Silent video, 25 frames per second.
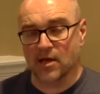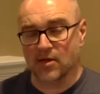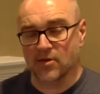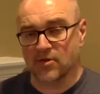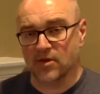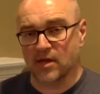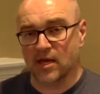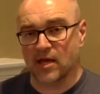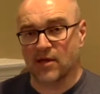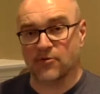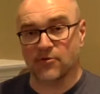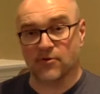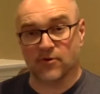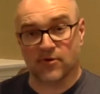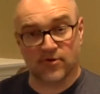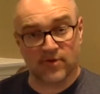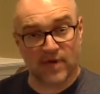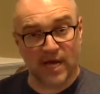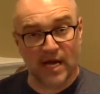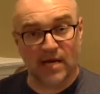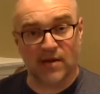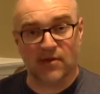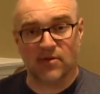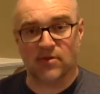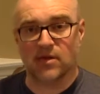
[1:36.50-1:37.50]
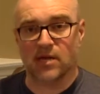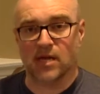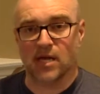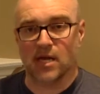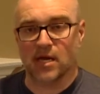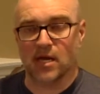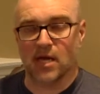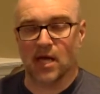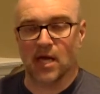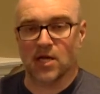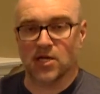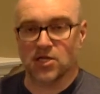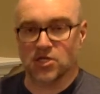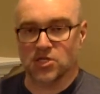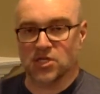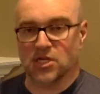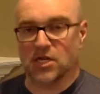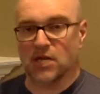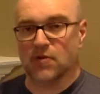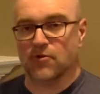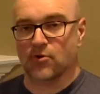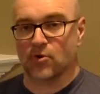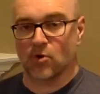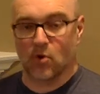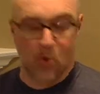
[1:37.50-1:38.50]
C's are cytosine, and
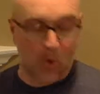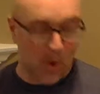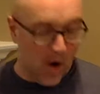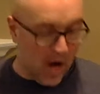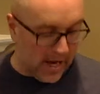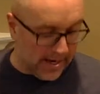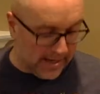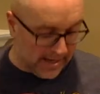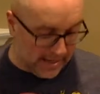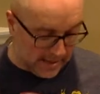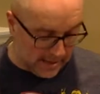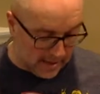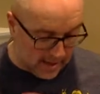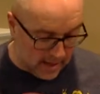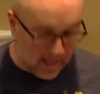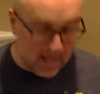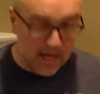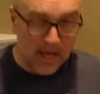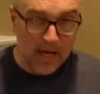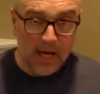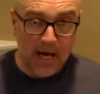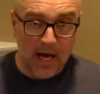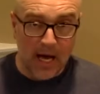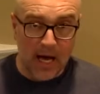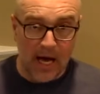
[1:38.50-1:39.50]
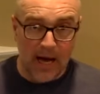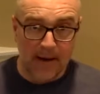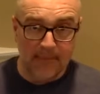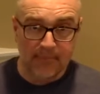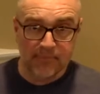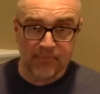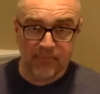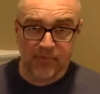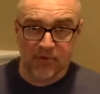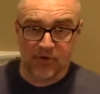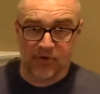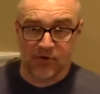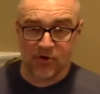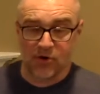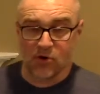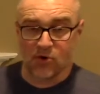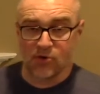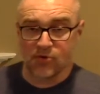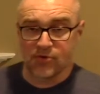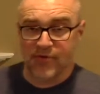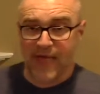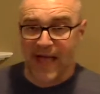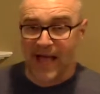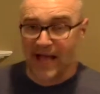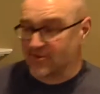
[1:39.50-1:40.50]
G's are guanine.
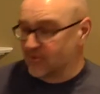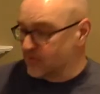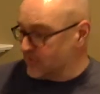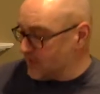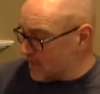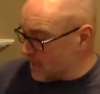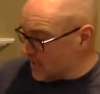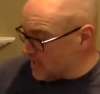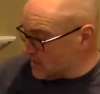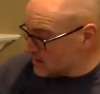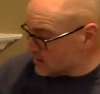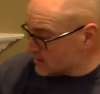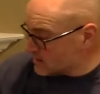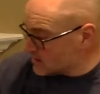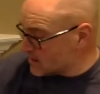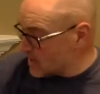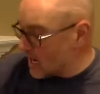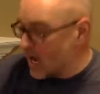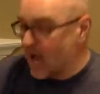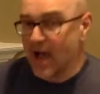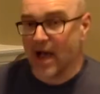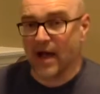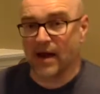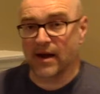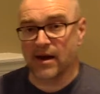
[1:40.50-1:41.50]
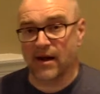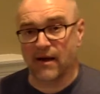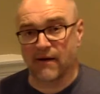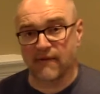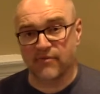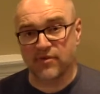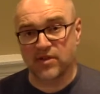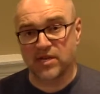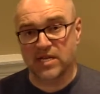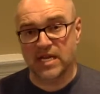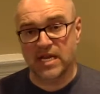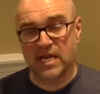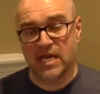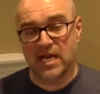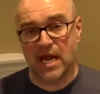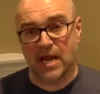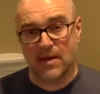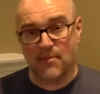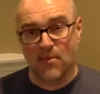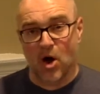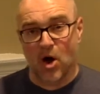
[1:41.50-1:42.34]
So that's the inside of the DNA